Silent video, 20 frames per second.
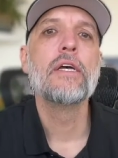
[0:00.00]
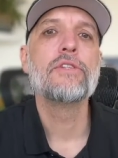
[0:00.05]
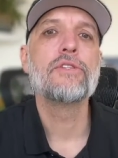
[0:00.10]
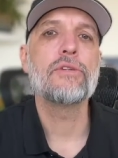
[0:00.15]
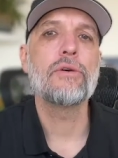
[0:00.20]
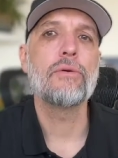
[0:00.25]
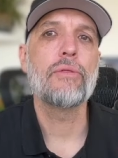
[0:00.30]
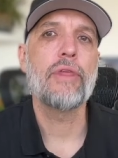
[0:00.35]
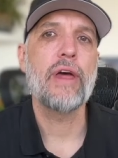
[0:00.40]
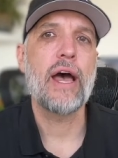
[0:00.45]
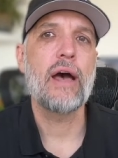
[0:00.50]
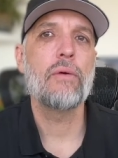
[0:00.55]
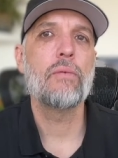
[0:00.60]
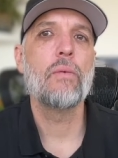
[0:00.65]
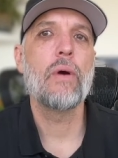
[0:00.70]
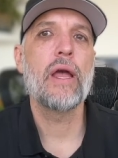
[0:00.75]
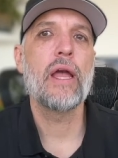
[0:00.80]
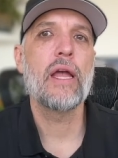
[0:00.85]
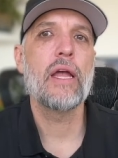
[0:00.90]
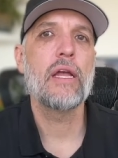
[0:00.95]
So
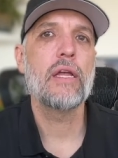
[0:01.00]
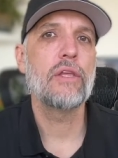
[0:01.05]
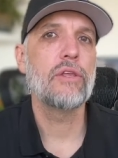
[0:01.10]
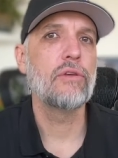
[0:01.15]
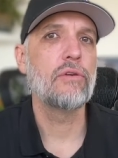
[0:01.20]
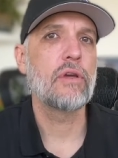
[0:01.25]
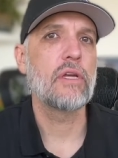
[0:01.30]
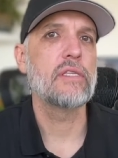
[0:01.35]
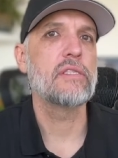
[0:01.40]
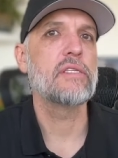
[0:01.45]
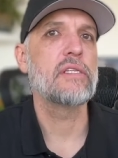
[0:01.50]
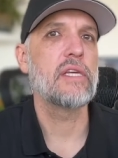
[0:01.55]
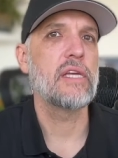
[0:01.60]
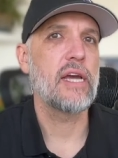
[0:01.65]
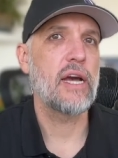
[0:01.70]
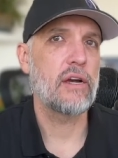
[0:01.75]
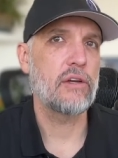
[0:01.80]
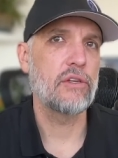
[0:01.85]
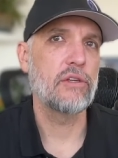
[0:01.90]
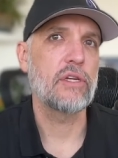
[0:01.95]
that way you can
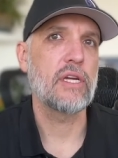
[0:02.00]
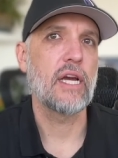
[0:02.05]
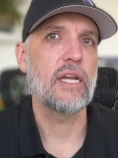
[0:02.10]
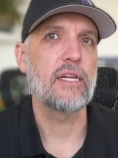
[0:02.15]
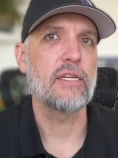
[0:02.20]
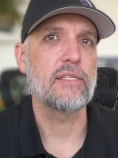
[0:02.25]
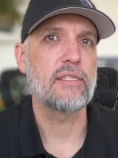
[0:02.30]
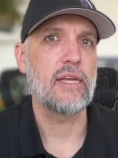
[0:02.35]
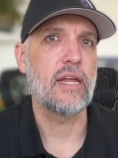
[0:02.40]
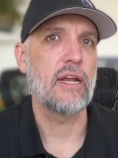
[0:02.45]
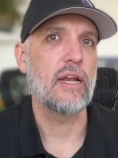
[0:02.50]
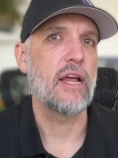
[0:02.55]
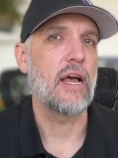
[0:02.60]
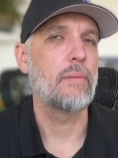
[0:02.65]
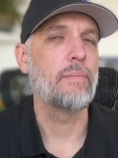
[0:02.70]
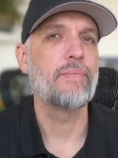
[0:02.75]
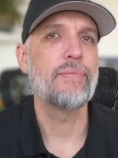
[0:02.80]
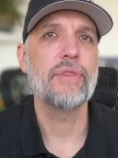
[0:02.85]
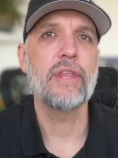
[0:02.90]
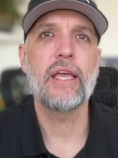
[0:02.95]
see how you kind of set it
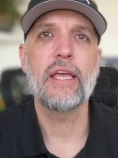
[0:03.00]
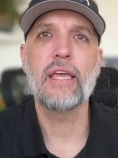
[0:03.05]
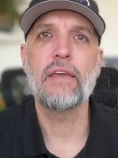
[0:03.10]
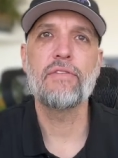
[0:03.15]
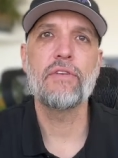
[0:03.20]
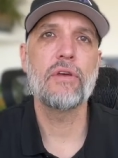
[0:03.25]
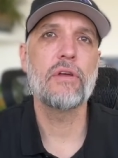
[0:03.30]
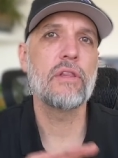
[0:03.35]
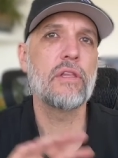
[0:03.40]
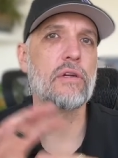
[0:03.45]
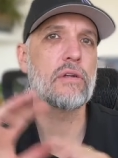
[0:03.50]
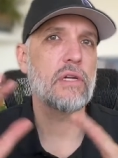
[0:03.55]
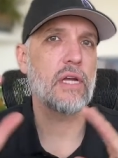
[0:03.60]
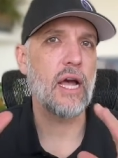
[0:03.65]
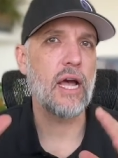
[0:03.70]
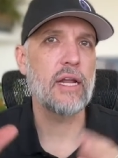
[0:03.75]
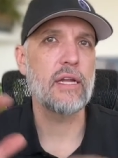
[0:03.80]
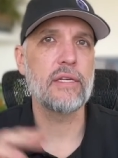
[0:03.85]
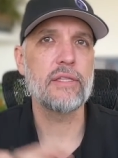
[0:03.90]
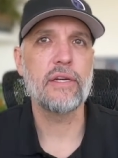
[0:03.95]
up. They give you a little
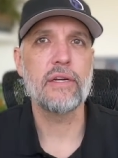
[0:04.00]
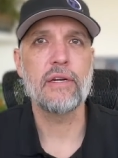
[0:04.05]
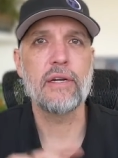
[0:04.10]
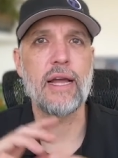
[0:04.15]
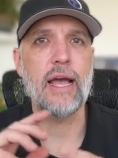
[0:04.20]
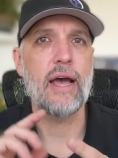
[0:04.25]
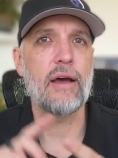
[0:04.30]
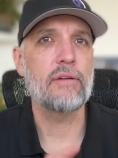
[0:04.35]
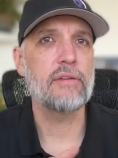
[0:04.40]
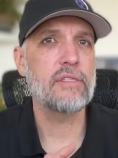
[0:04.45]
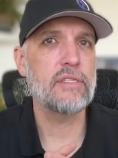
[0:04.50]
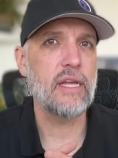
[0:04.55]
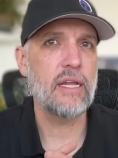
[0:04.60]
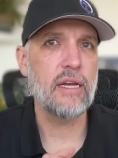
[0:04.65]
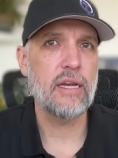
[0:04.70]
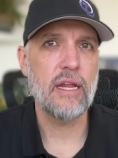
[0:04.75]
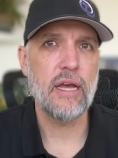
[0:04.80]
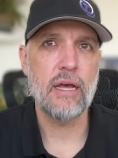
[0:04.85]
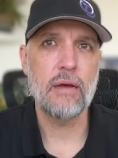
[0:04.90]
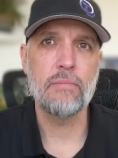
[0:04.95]
guide on there on how to
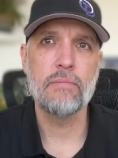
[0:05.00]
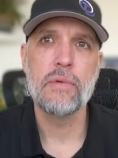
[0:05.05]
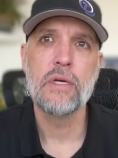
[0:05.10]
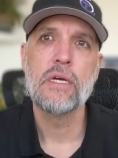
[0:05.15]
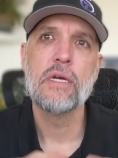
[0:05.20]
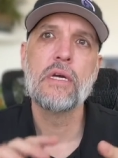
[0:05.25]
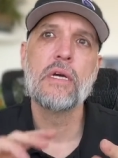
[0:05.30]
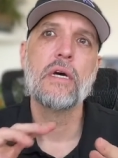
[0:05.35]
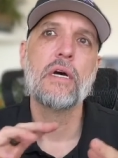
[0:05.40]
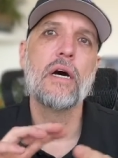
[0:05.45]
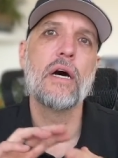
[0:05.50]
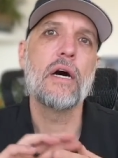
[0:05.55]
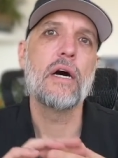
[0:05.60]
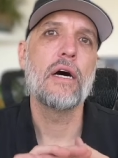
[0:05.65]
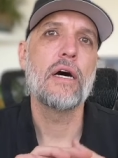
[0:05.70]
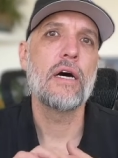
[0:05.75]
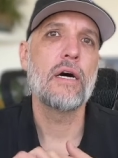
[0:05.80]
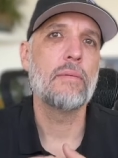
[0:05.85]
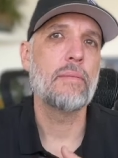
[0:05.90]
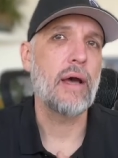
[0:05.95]
set it up
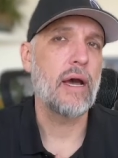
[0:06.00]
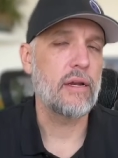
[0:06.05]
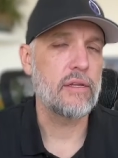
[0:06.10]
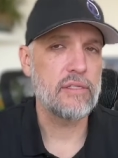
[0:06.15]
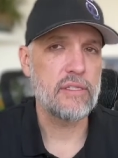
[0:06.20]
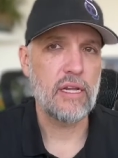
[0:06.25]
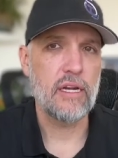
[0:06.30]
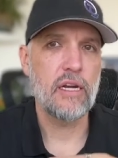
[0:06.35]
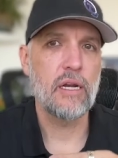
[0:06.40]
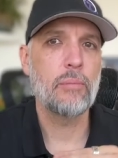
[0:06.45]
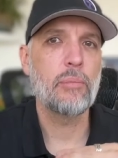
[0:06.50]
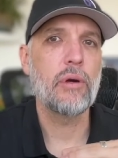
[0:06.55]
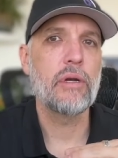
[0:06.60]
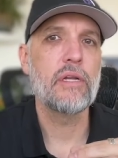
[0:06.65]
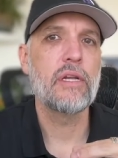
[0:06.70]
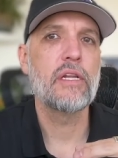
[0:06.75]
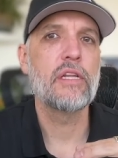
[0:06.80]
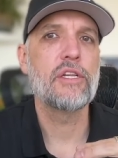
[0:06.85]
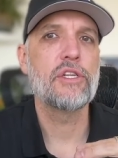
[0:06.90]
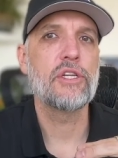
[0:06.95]
um, how to set it up
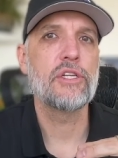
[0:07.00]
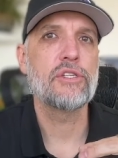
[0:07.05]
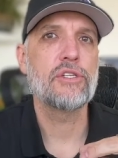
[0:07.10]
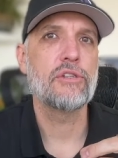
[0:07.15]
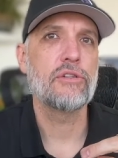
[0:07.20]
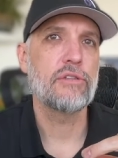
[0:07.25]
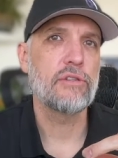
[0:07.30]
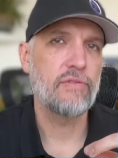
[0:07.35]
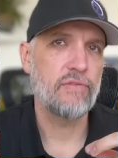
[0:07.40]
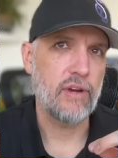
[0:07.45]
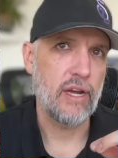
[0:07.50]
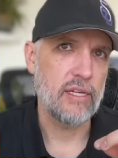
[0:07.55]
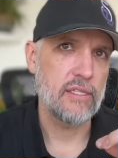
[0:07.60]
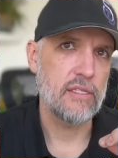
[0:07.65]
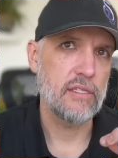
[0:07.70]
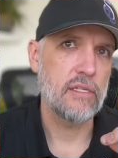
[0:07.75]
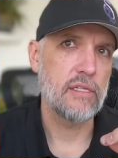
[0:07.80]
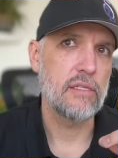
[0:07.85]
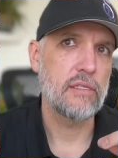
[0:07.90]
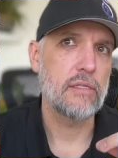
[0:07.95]
on additional
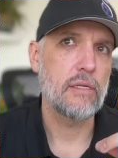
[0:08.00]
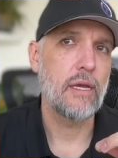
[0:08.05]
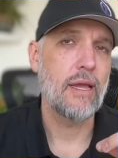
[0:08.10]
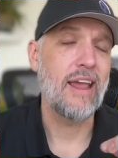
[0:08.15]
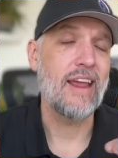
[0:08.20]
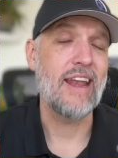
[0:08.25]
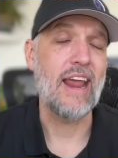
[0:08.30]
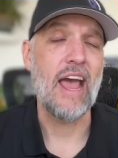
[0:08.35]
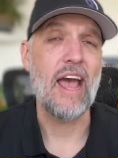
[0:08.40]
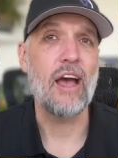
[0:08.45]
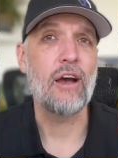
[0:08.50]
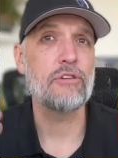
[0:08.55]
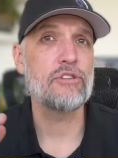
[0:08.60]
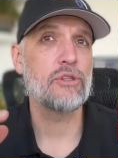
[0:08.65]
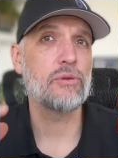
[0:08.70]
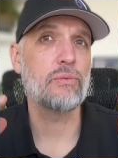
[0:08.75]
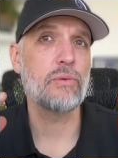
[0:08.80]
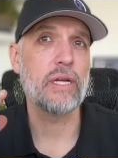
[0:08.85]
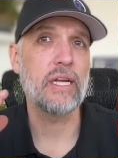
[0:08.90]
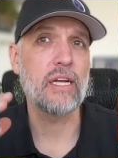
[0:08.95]
devices, and how
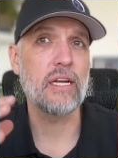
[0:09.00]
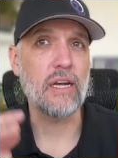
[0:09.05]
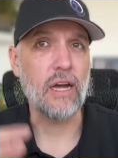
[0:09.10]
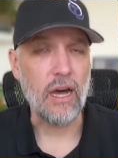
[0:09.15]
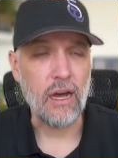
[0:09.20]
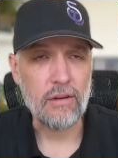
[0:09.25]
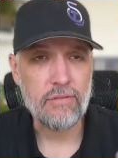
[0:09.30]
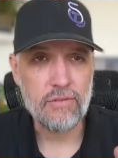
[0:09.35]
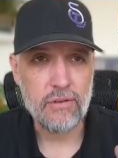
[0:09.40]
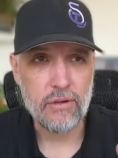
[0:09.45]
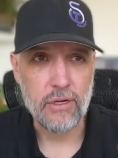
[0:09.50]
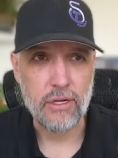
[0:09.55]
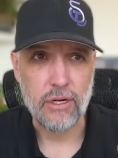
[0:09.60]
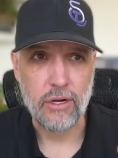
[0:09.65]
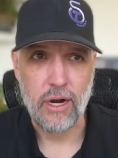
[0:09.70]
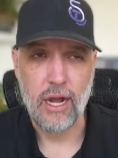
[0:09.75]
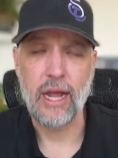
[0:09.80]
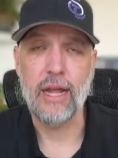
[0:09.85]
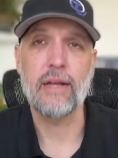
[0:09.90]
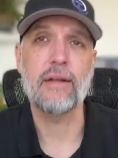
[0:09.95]
to recover
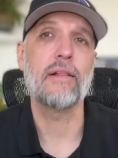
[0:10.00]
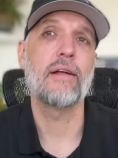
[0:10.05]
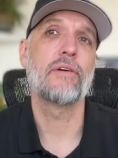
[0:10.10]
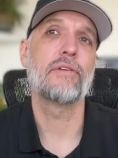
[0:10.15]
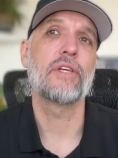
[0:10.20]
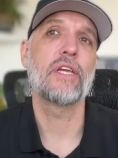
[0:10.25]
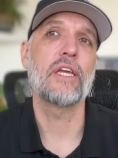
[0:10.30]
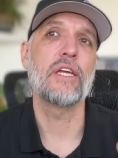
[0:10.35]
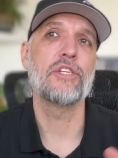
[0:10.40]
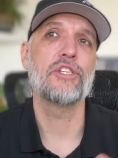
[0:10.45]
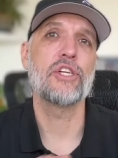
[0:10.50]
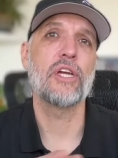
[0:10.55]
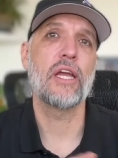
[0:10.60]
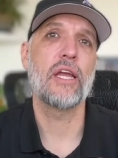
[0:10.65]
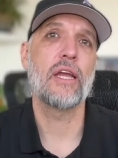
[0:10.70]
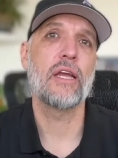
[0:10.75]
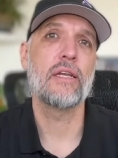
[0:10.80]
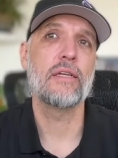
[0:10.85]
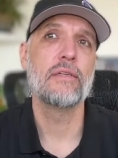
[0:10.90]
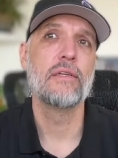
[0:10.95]
your iCloud
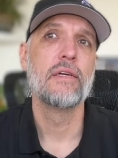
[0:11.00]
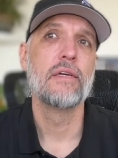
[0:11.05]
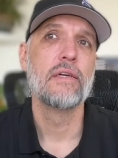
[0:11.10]
keychain